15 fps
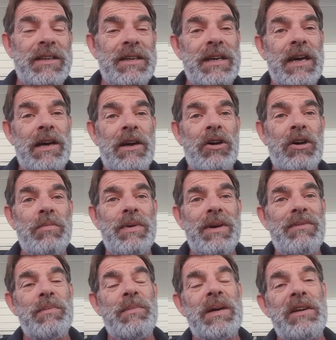and I hope
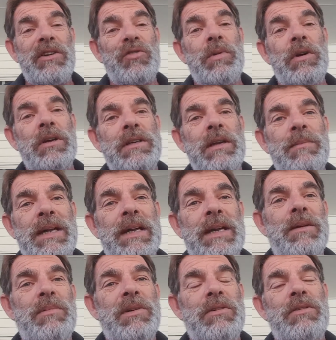everybody spoiled their
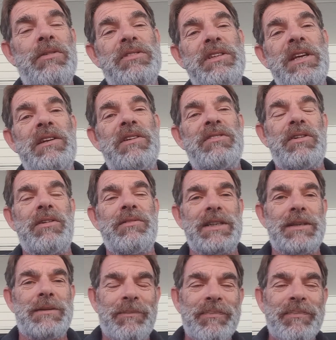mother because they deserve it.